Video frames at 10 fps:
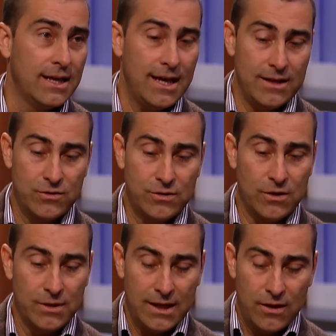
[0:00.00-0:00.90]
And
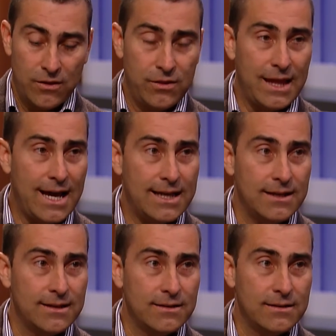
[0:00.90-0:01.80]
so that
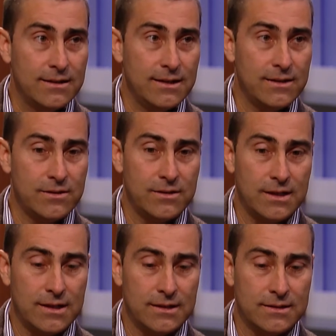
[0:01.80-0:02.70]
is,
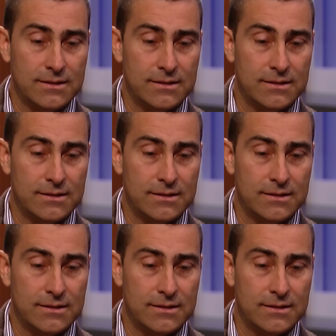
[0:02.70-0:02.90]
uh,